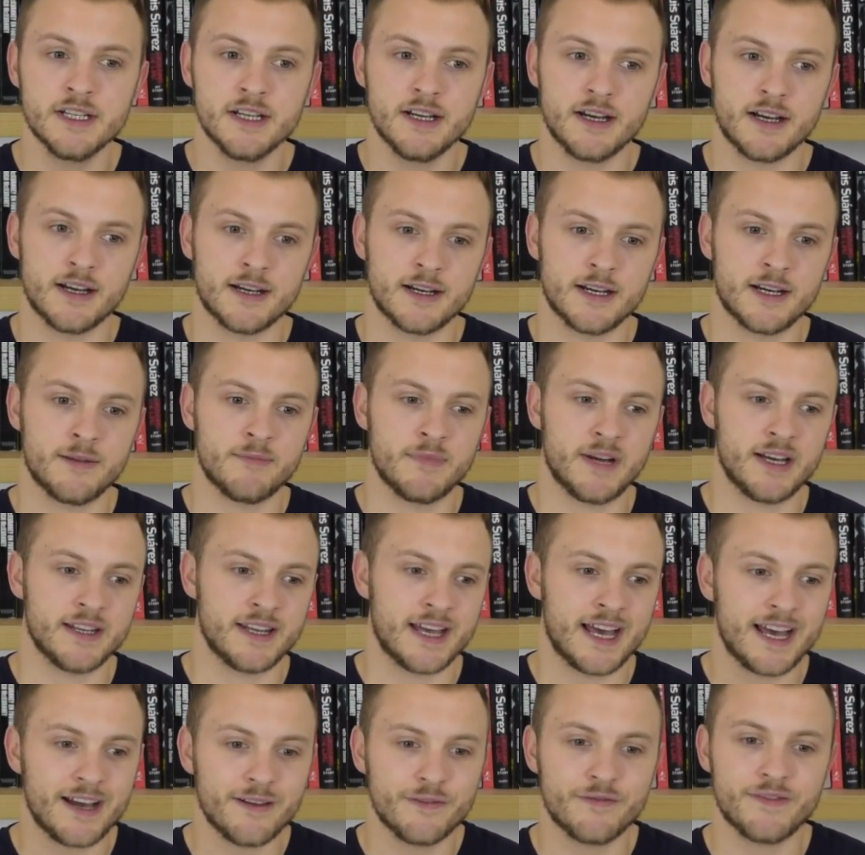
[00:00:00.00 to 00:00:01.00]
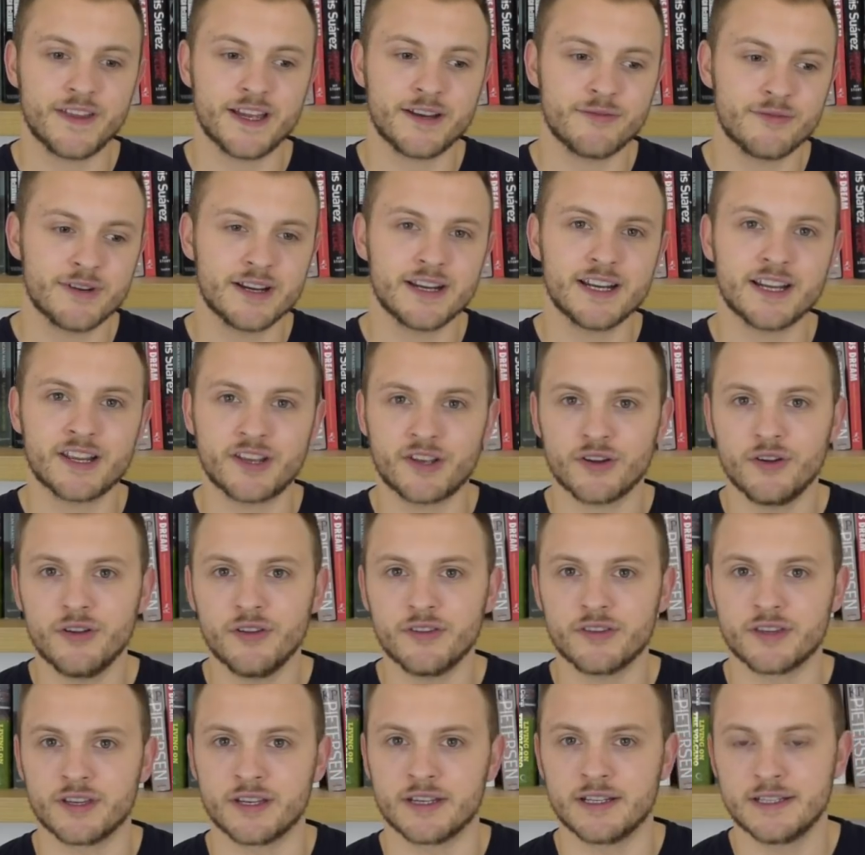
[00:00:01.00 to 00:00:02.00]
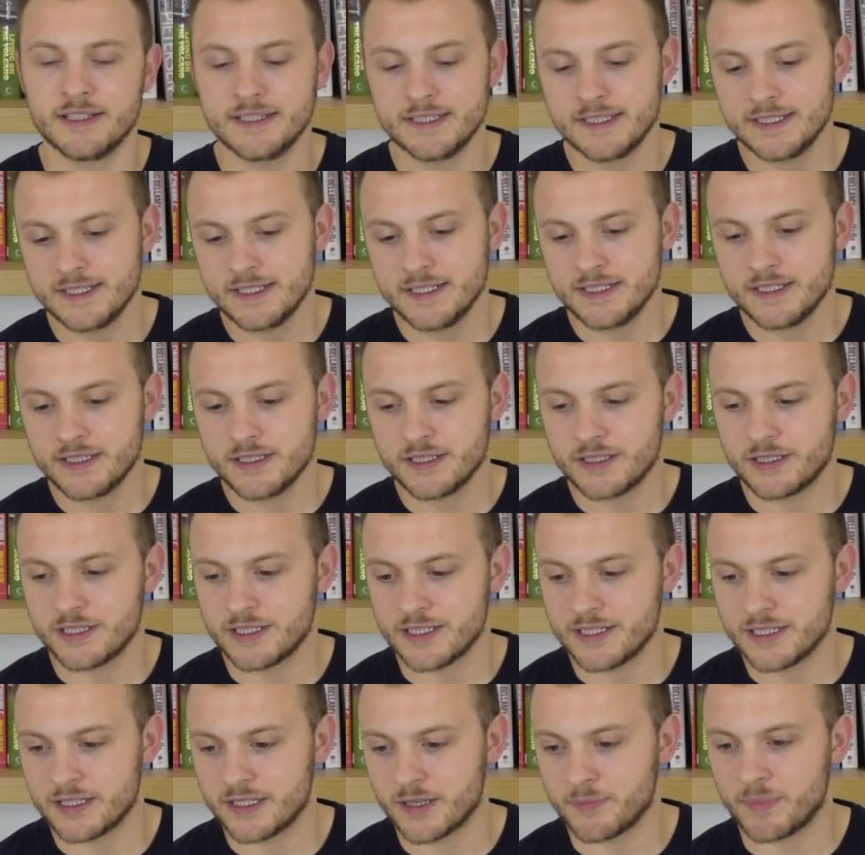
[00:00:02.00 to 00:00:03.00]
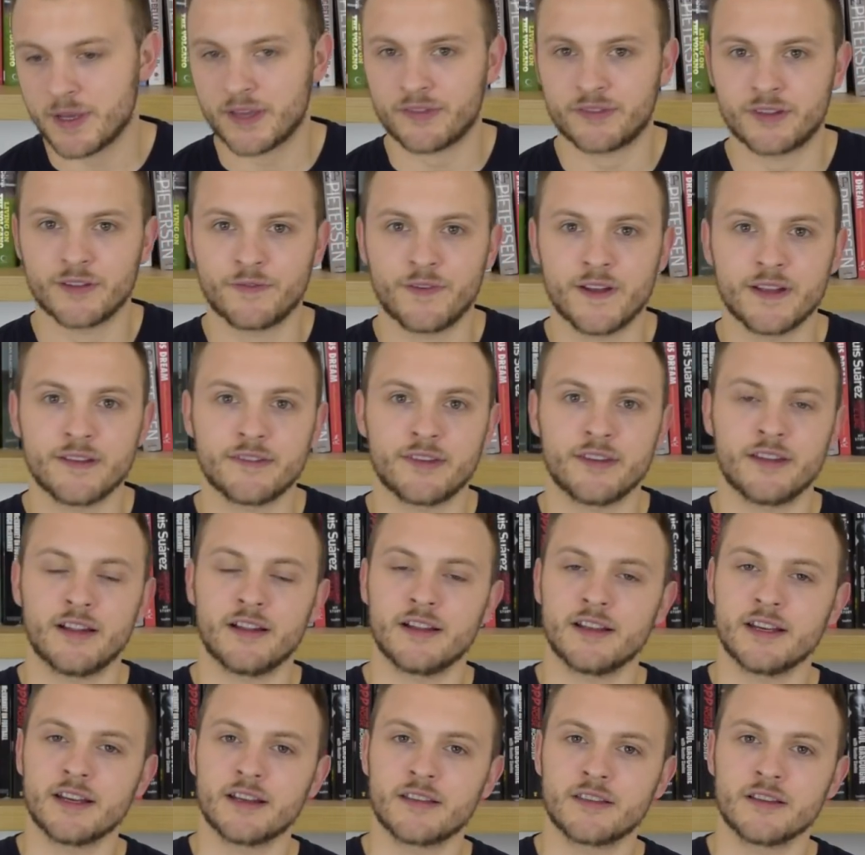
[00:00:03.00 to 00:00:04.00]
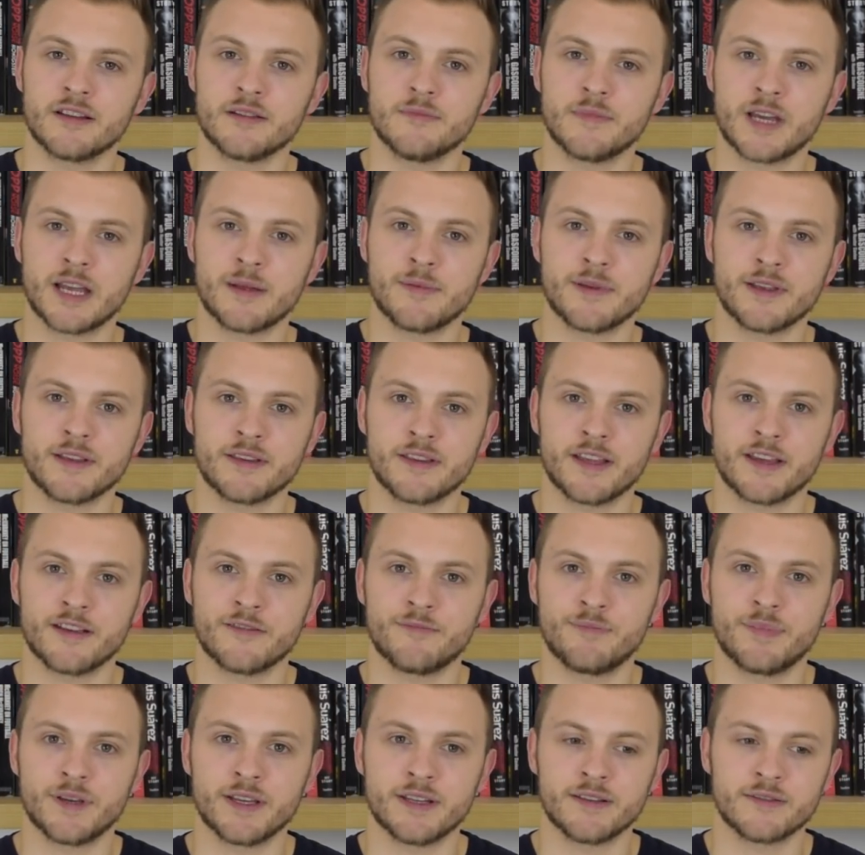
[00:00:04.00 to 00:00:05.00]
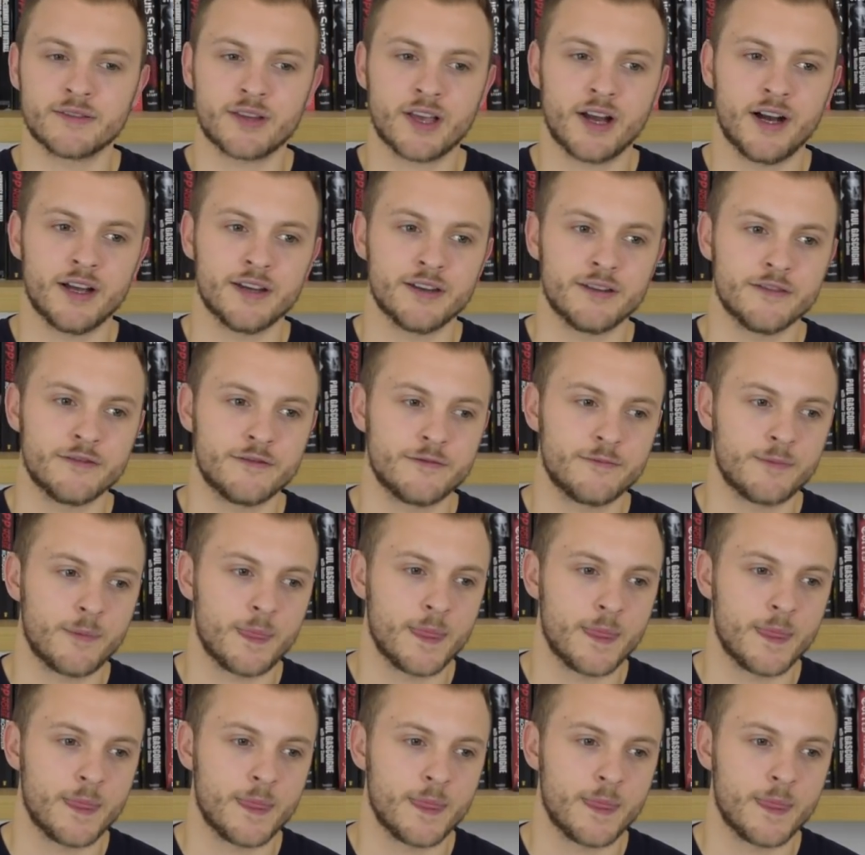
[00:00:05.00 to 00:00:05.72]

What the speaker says: And have they really got the best defence in the league that maybe they've been kind of,